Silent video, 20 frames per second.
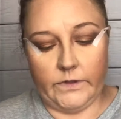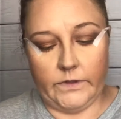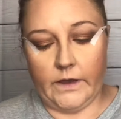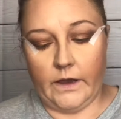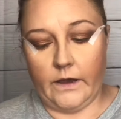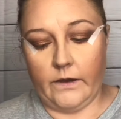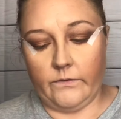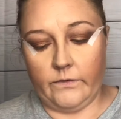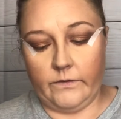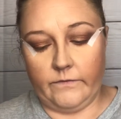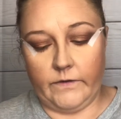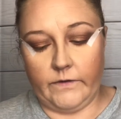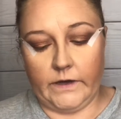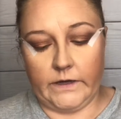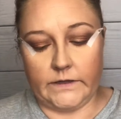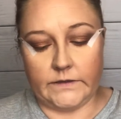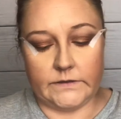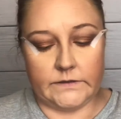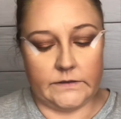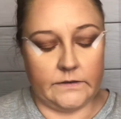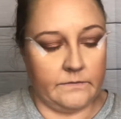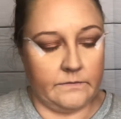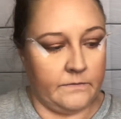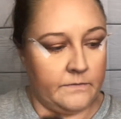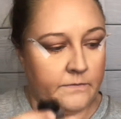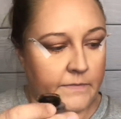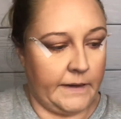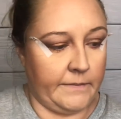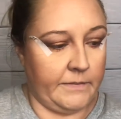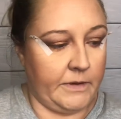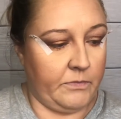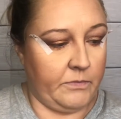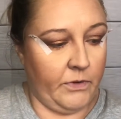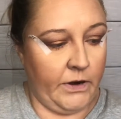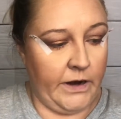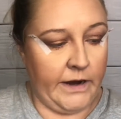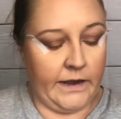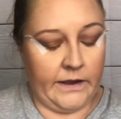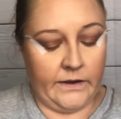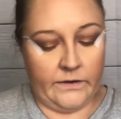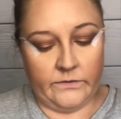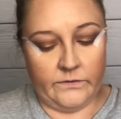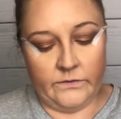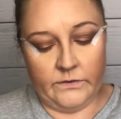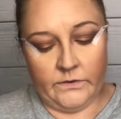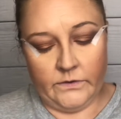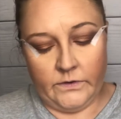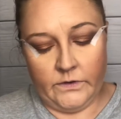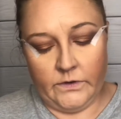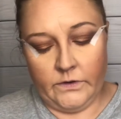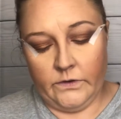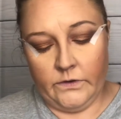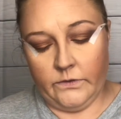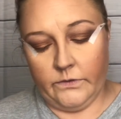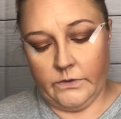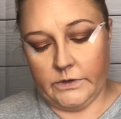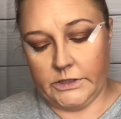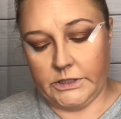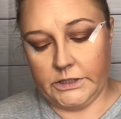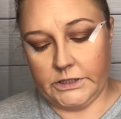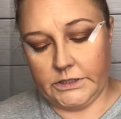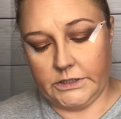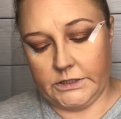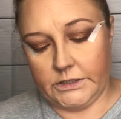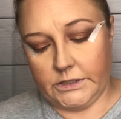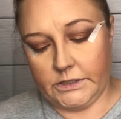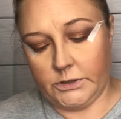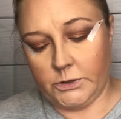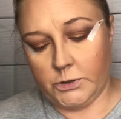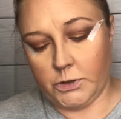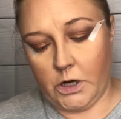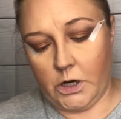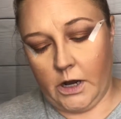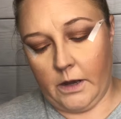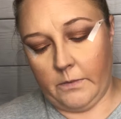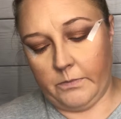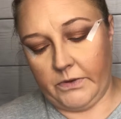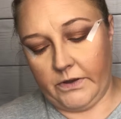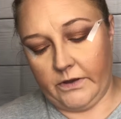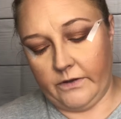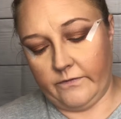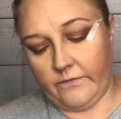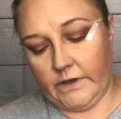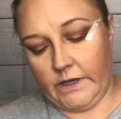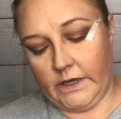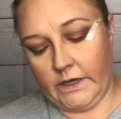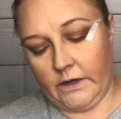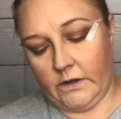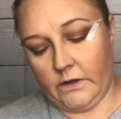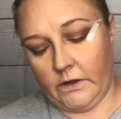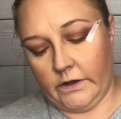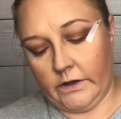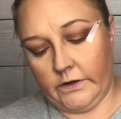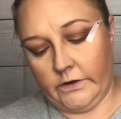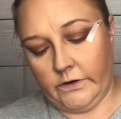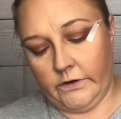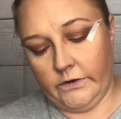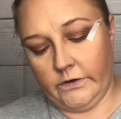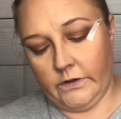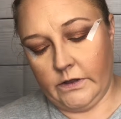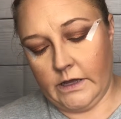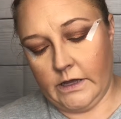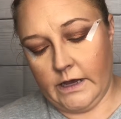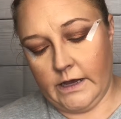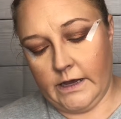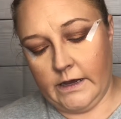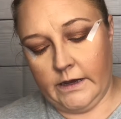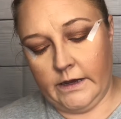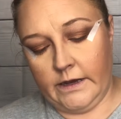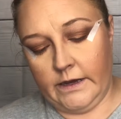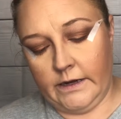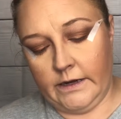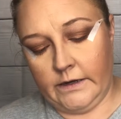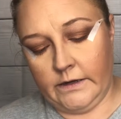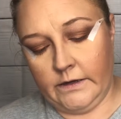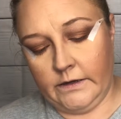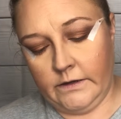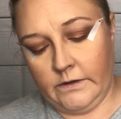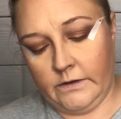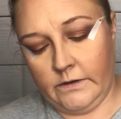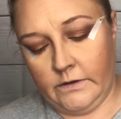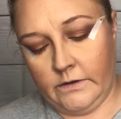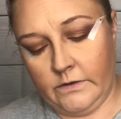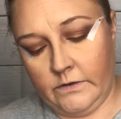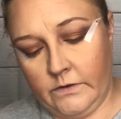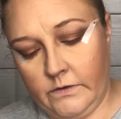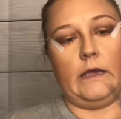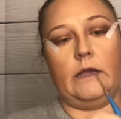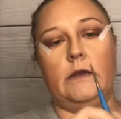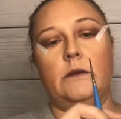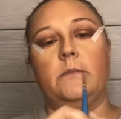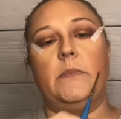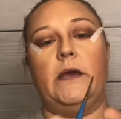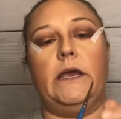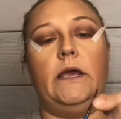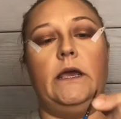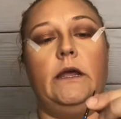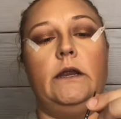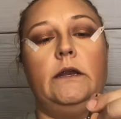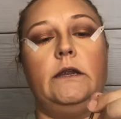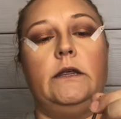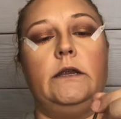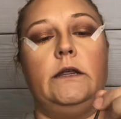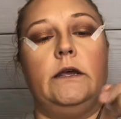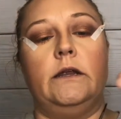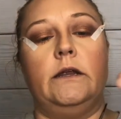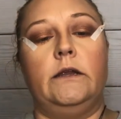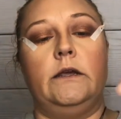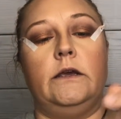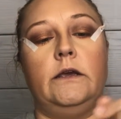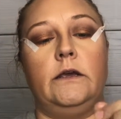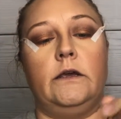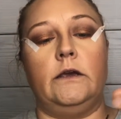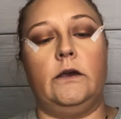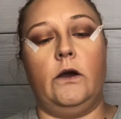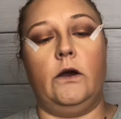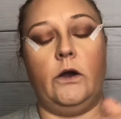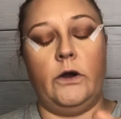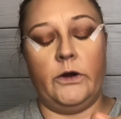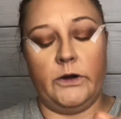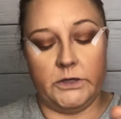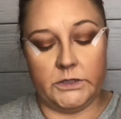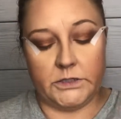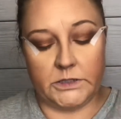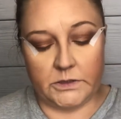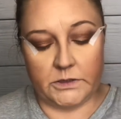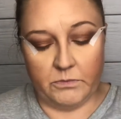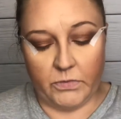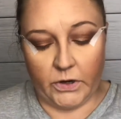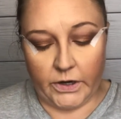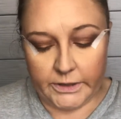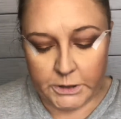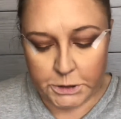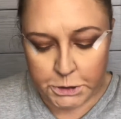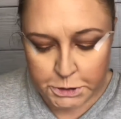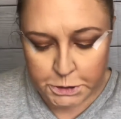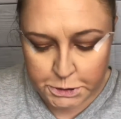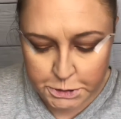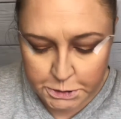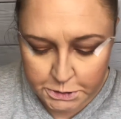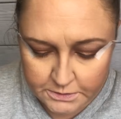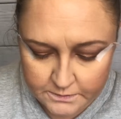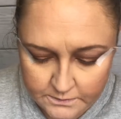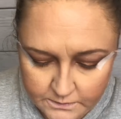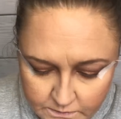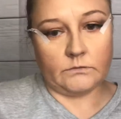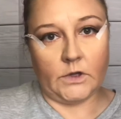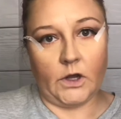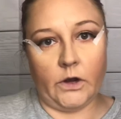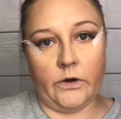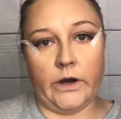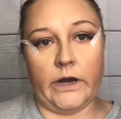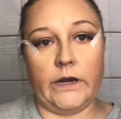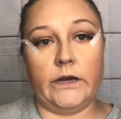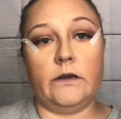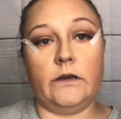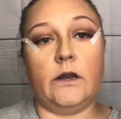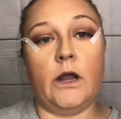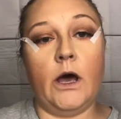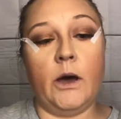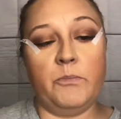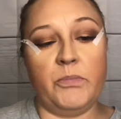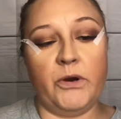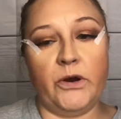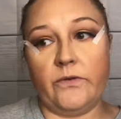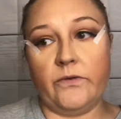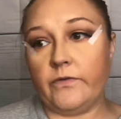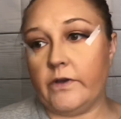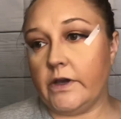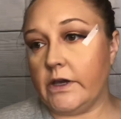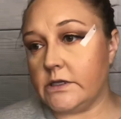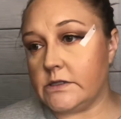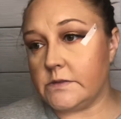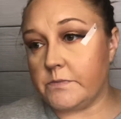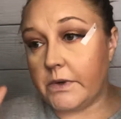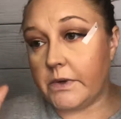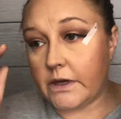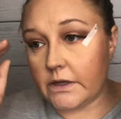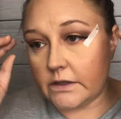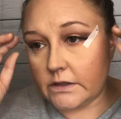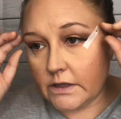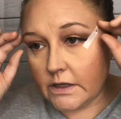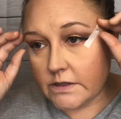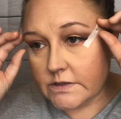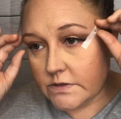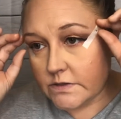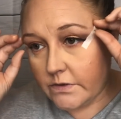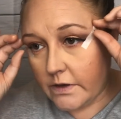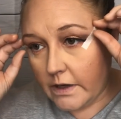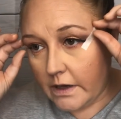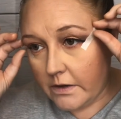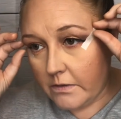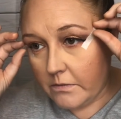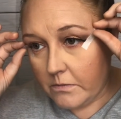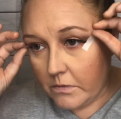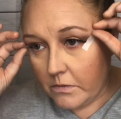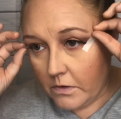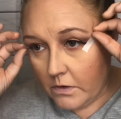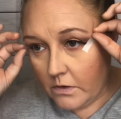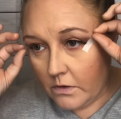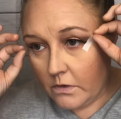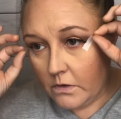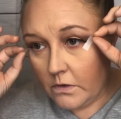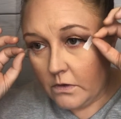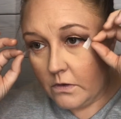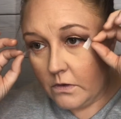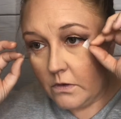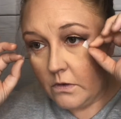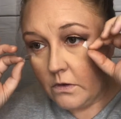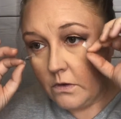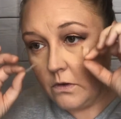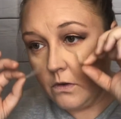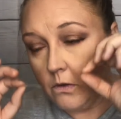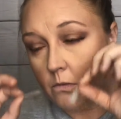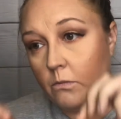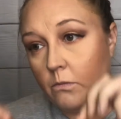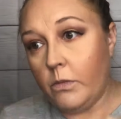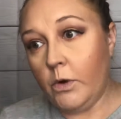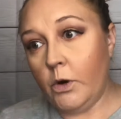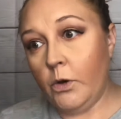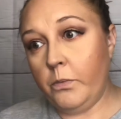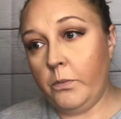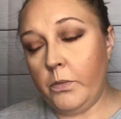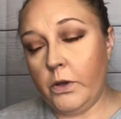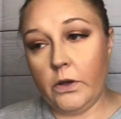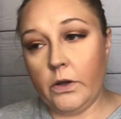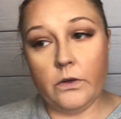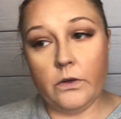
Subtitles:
For that, we've got some Bobbi Brown with just a drop of Inglot Duraline and my handy dandy artist brush. All right, not perfect, but that's okay. Bloop.